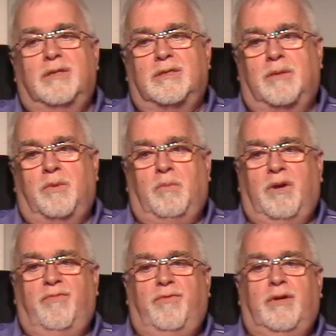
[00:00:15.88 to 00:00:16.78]
some of
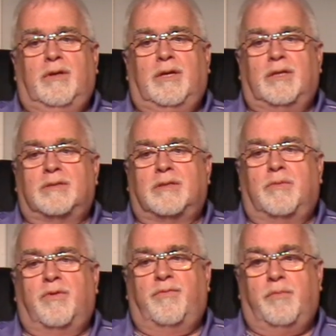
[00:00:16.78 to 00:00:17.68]
my feelings, some
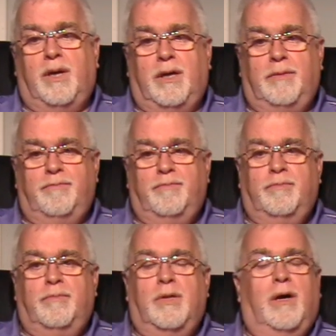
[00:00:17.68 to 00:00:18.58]
of my
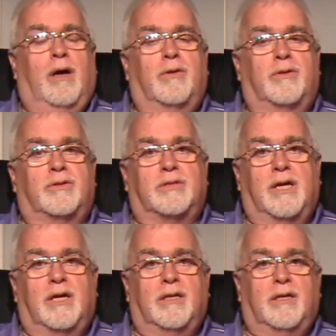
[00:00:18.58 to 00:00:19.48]

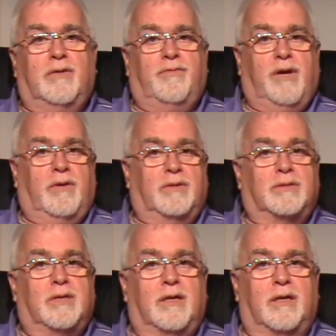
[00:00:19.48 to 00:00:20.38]
understanding of how the
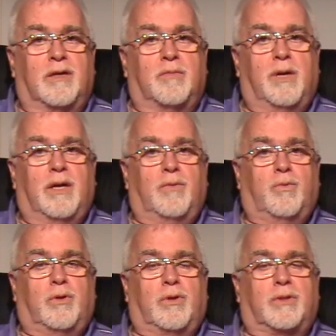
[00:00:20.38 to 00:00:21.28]
psychic mind
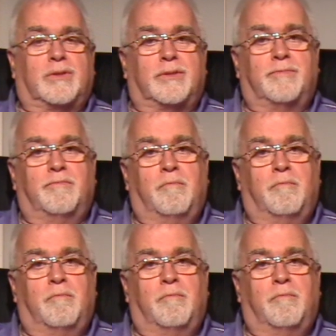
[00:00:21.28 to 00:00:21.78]
works.